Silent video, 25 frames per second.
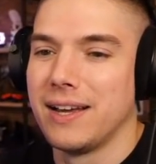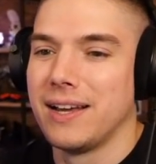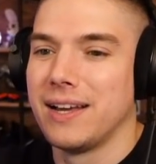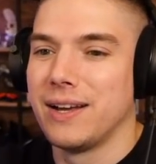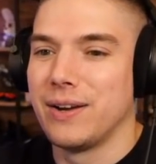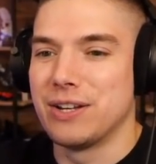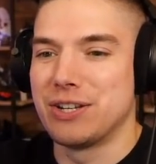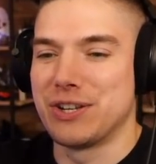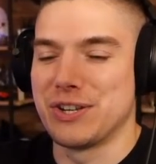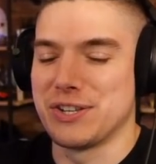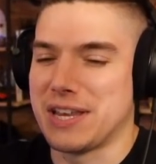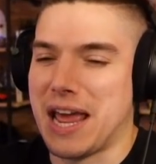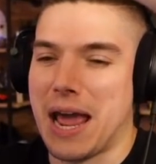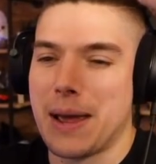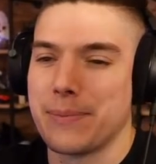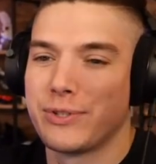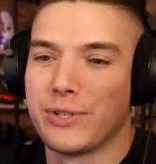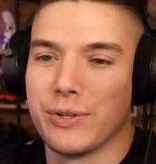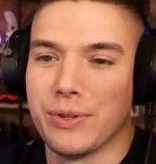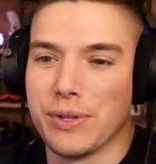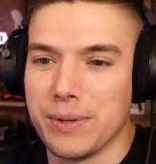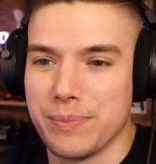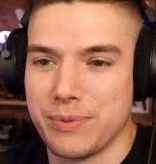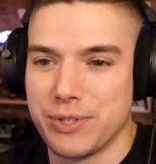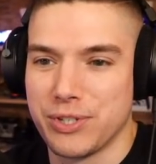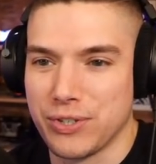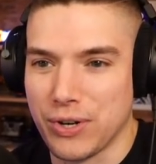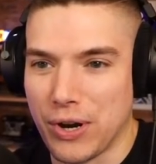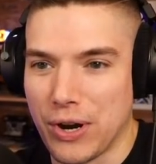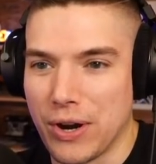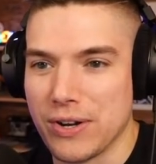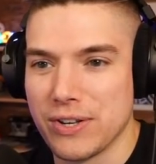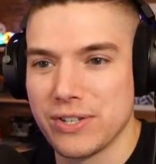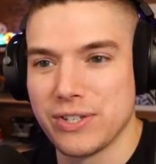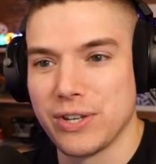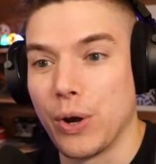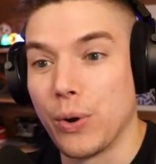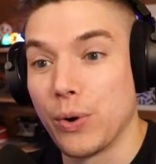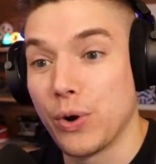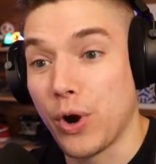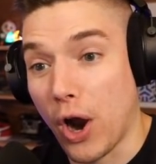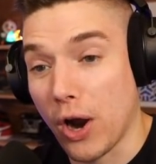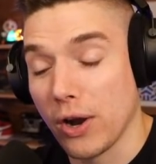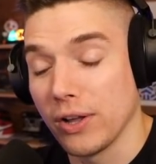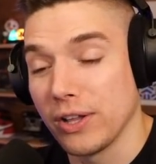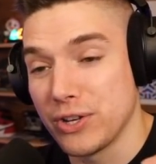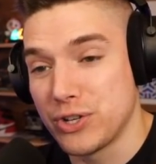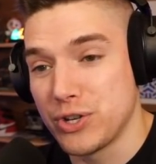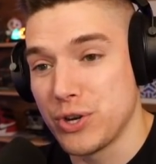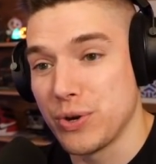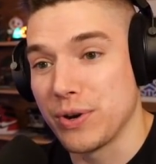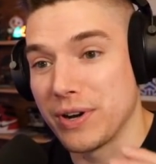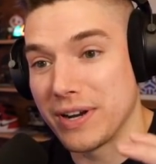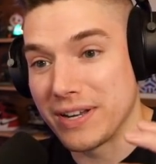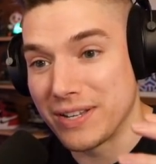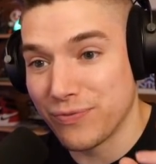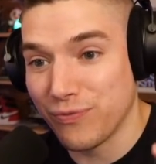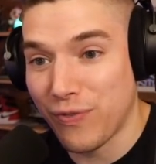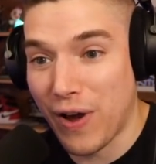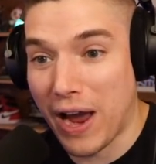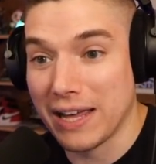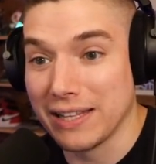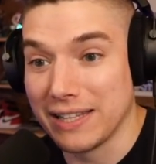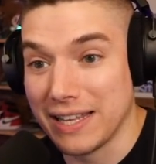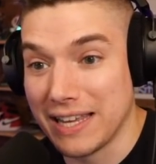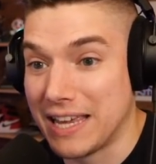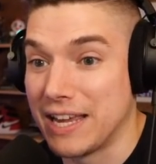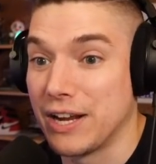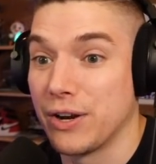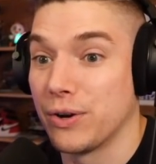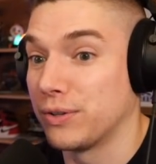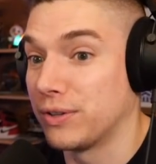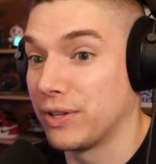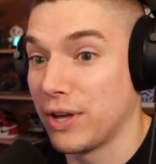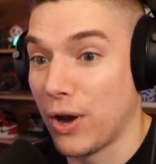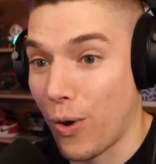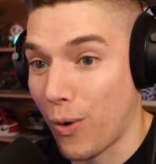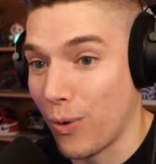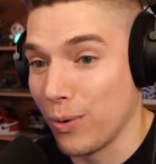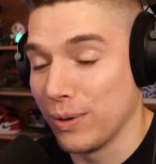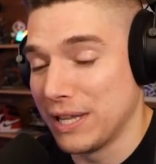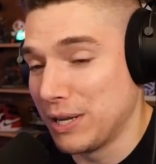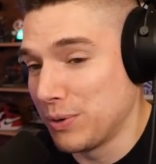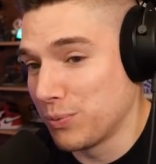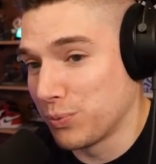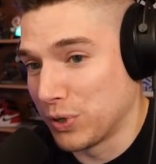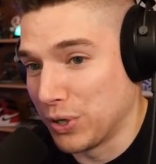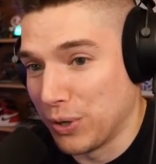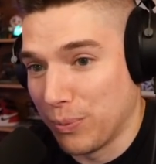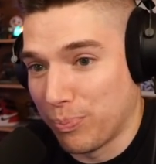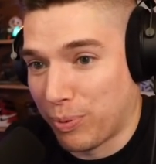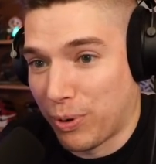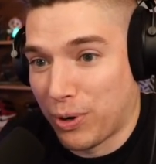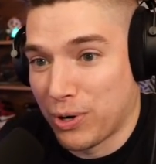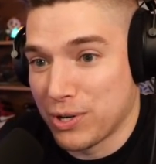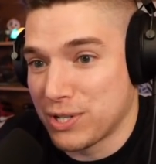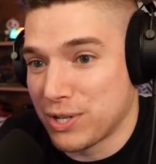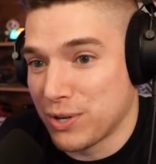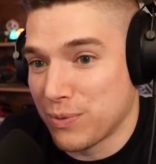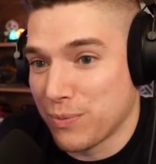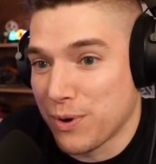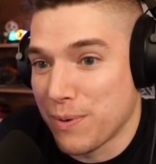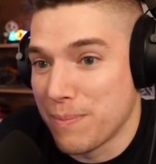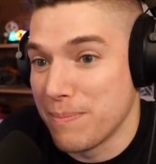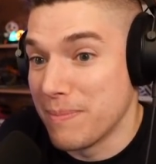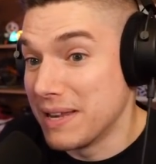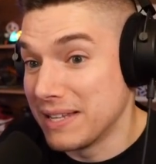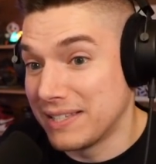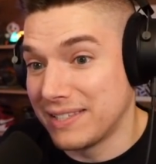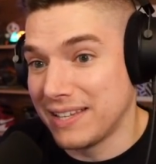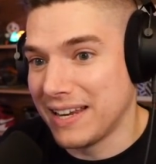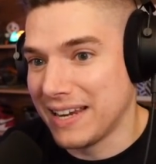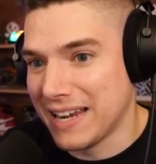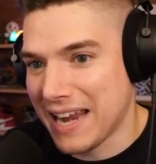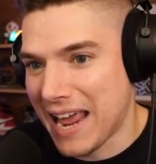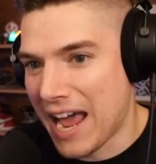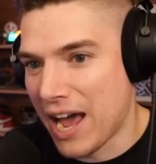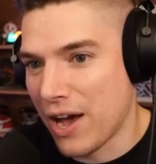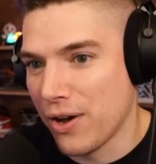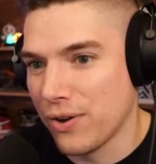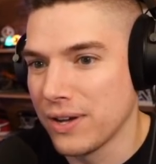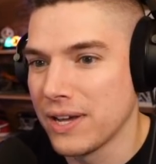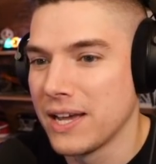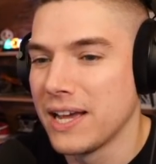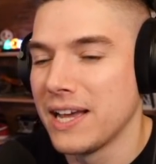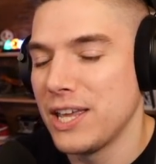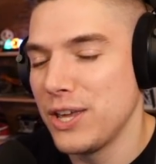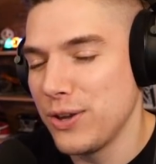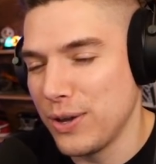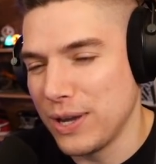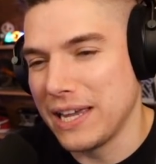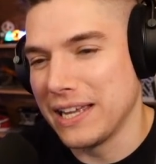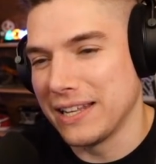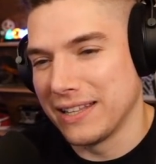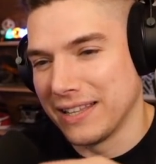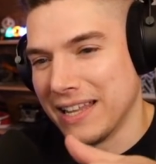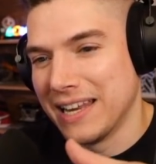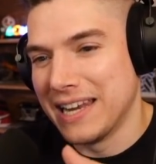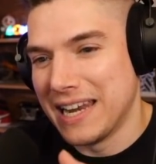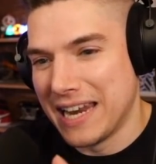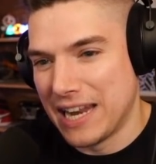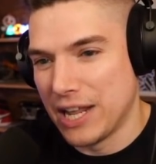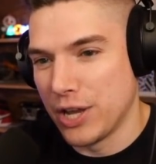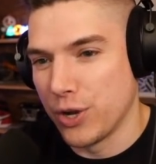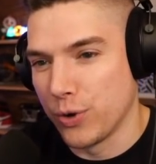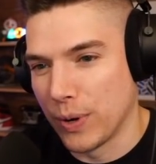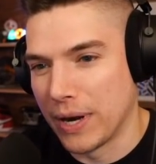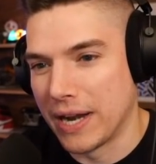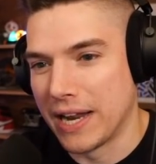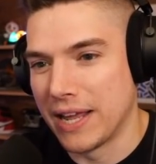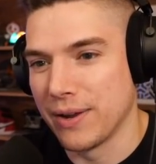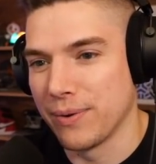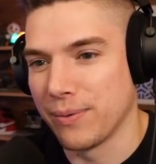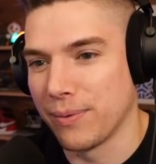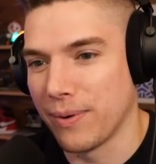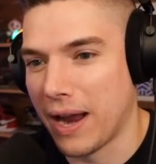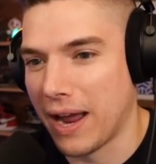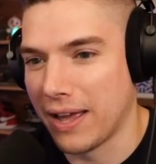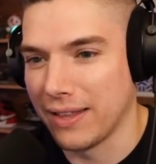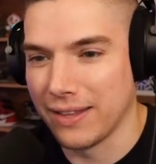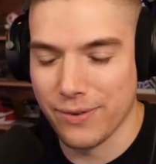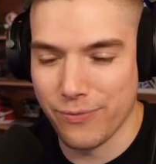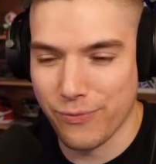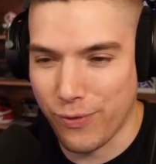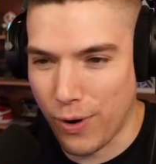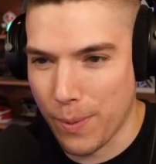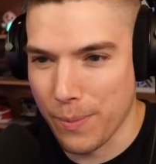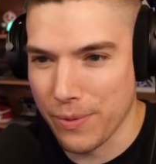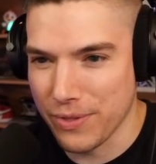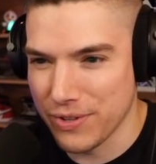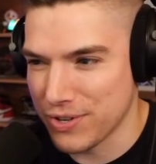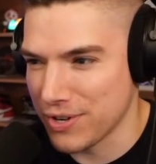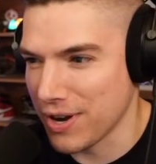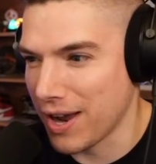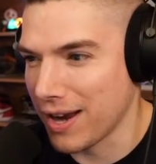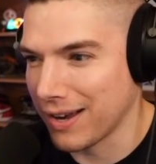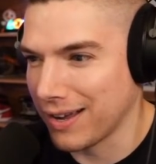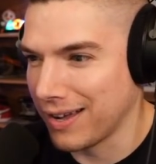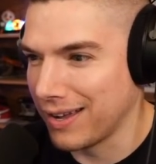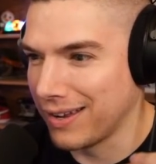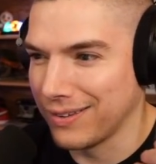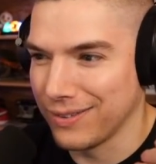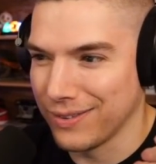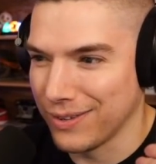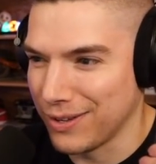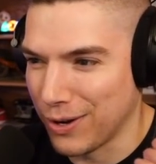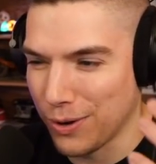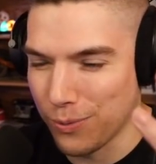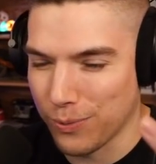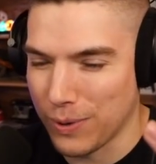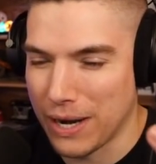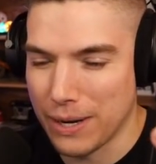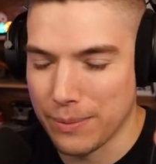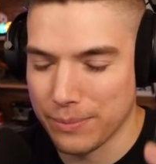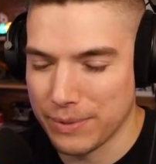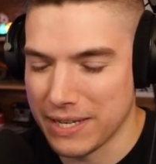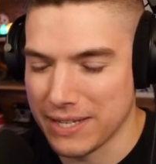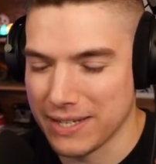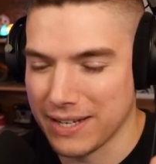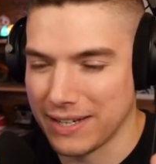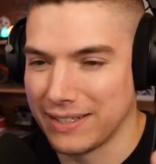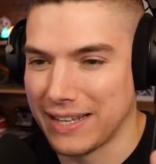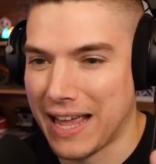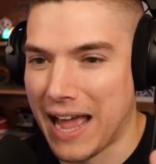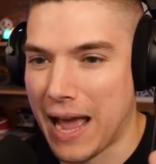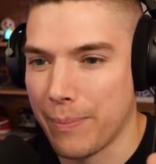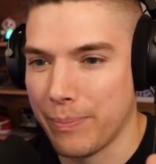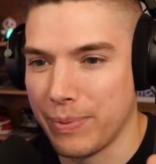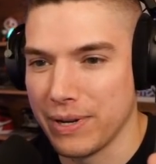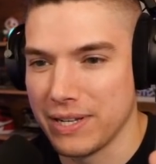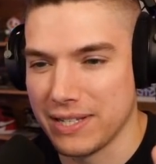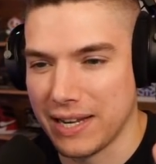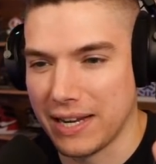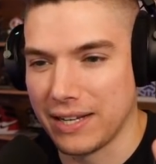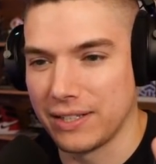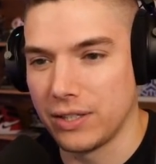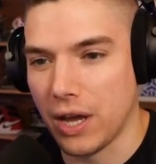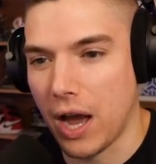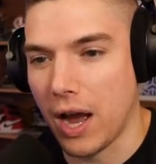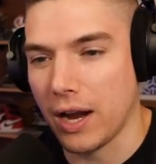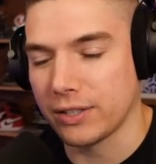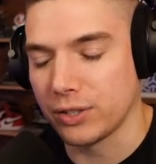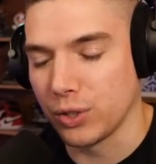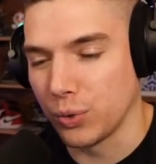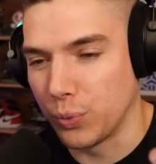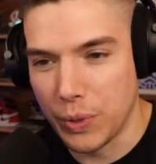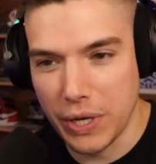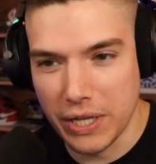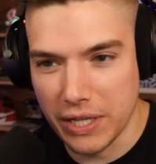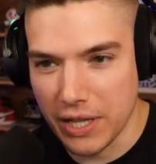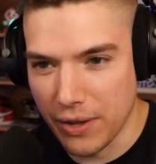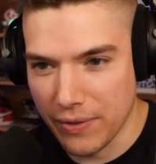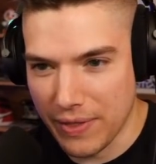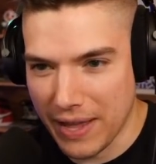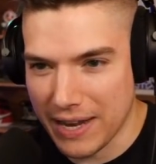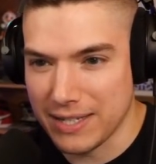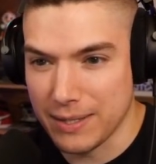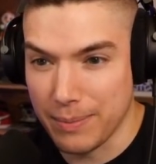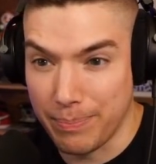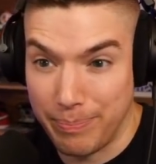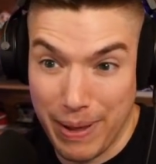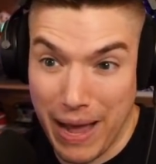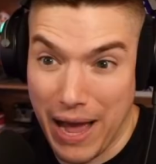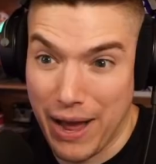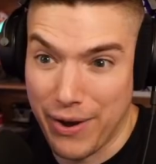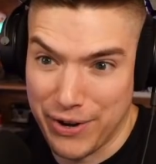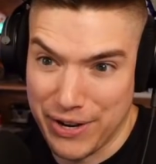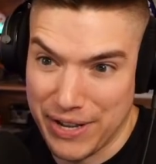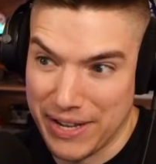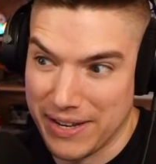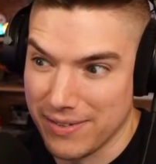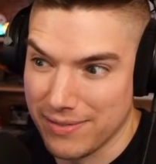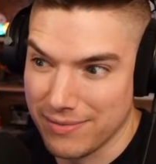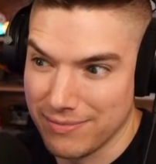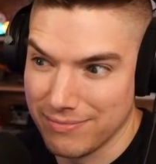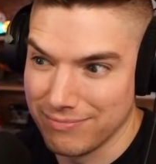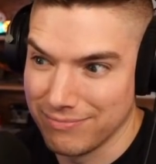It's just absolutely absurd. So Garlic Jr. is finally here. The only real person we're missing now, you get in the nitty gritty, right? Like farm with a shotgun, you know, random things like that. But it's like Dr. Wheelo. That's about it.